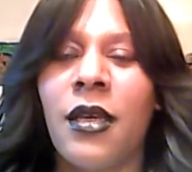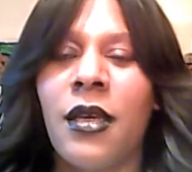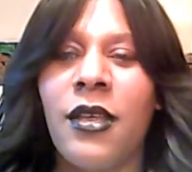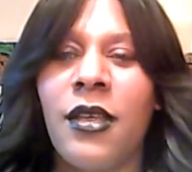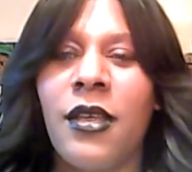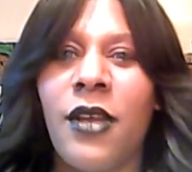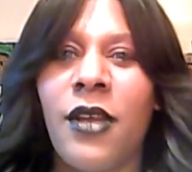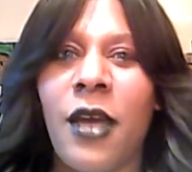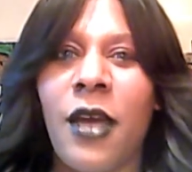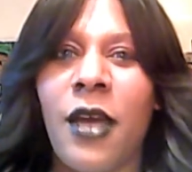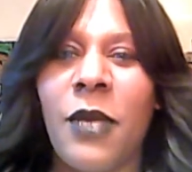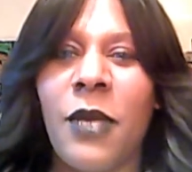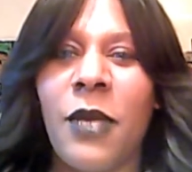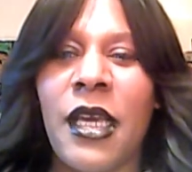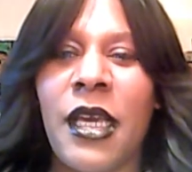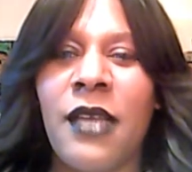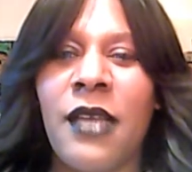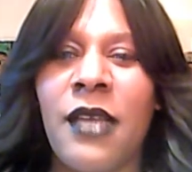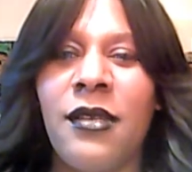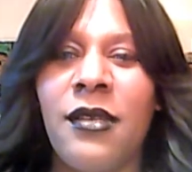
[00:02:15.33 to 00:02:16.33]
You know what I
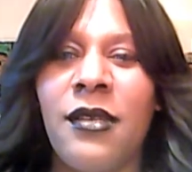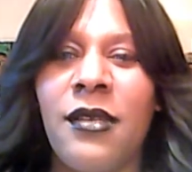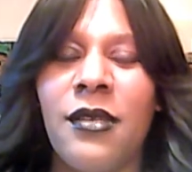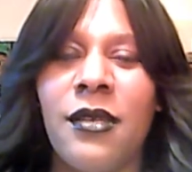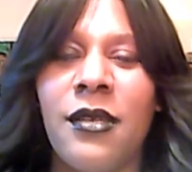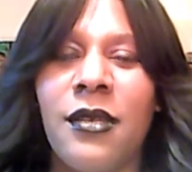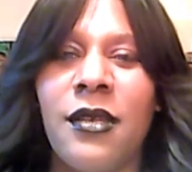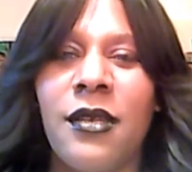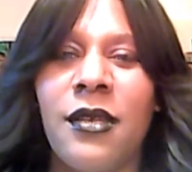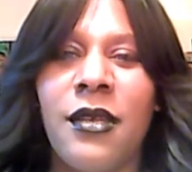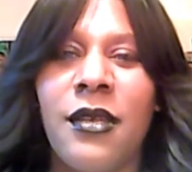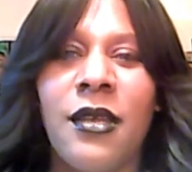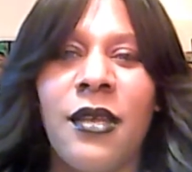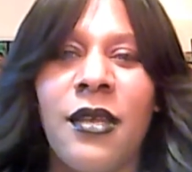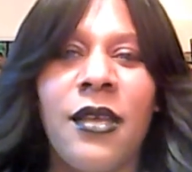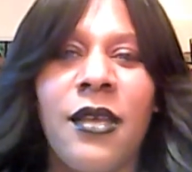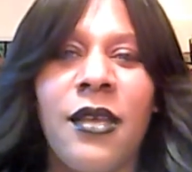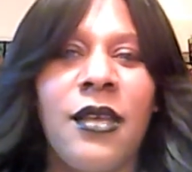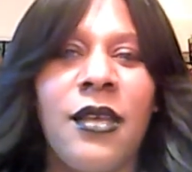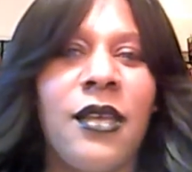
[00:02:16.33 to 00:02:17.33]
mean?
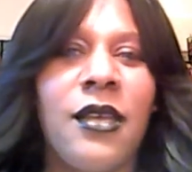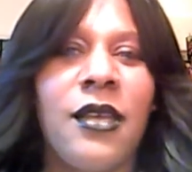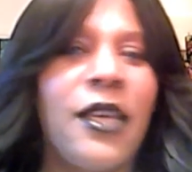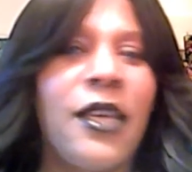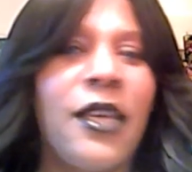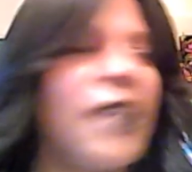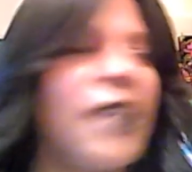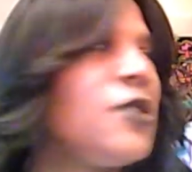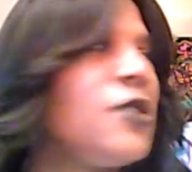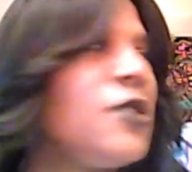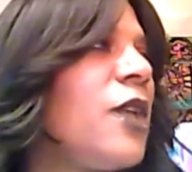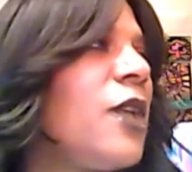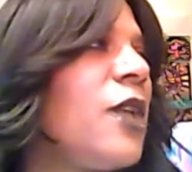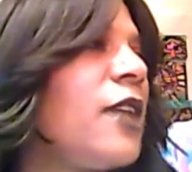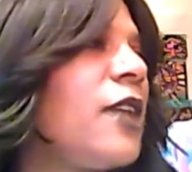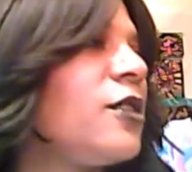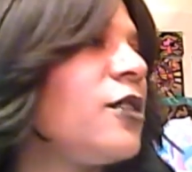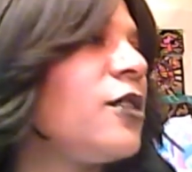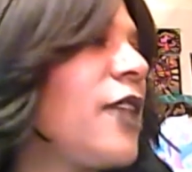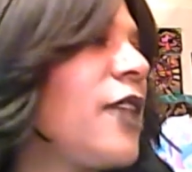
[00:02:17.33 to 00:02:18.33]
Can't you
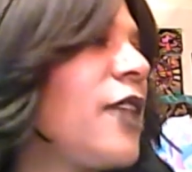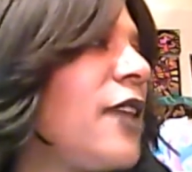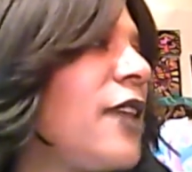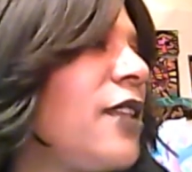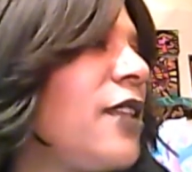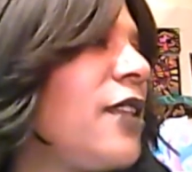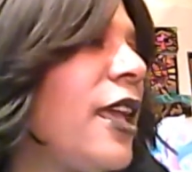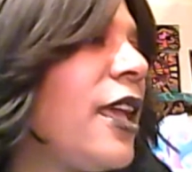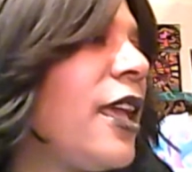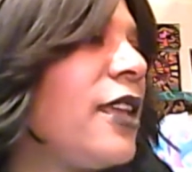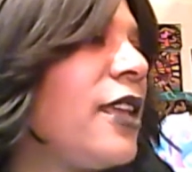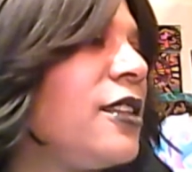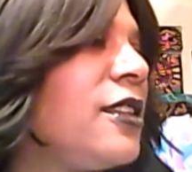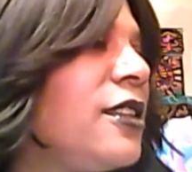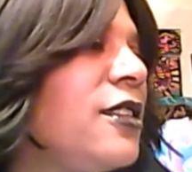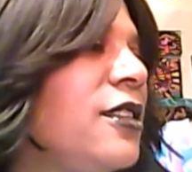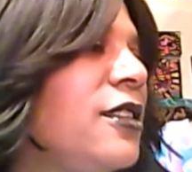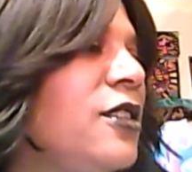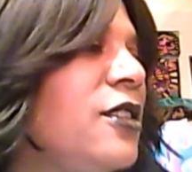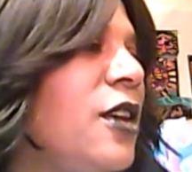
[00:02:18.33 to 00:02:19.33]
handle that, like,
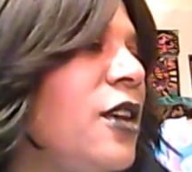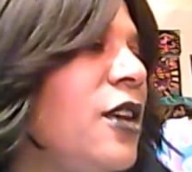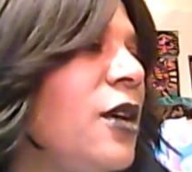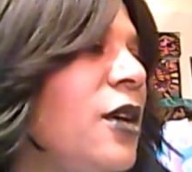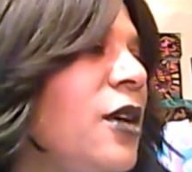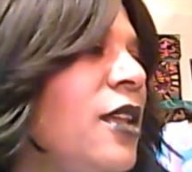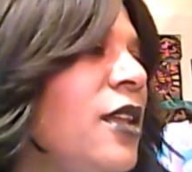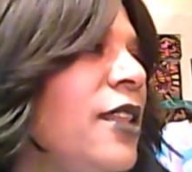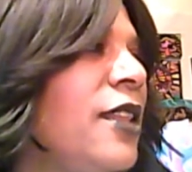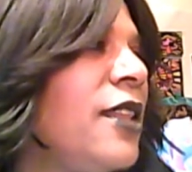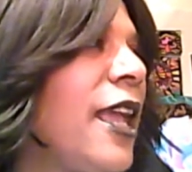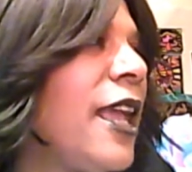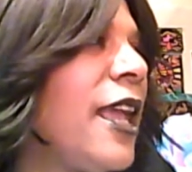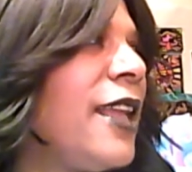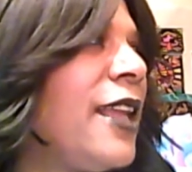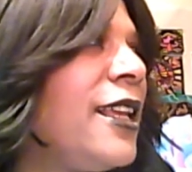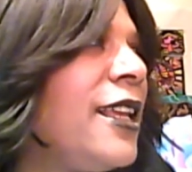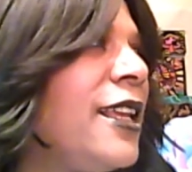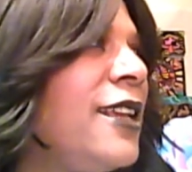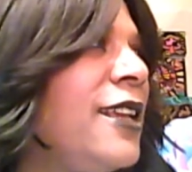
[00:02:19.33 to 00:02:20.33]
you know, a
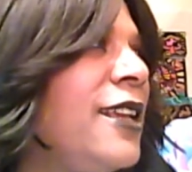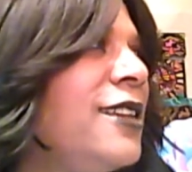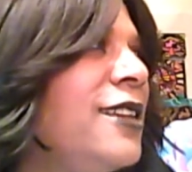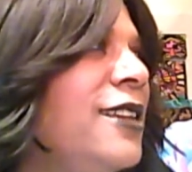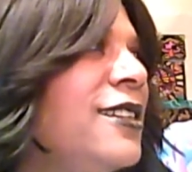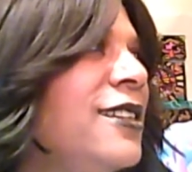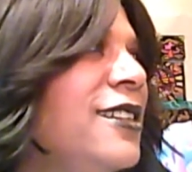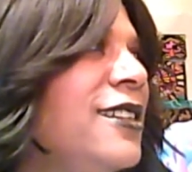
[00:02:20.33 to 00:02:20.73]
lady?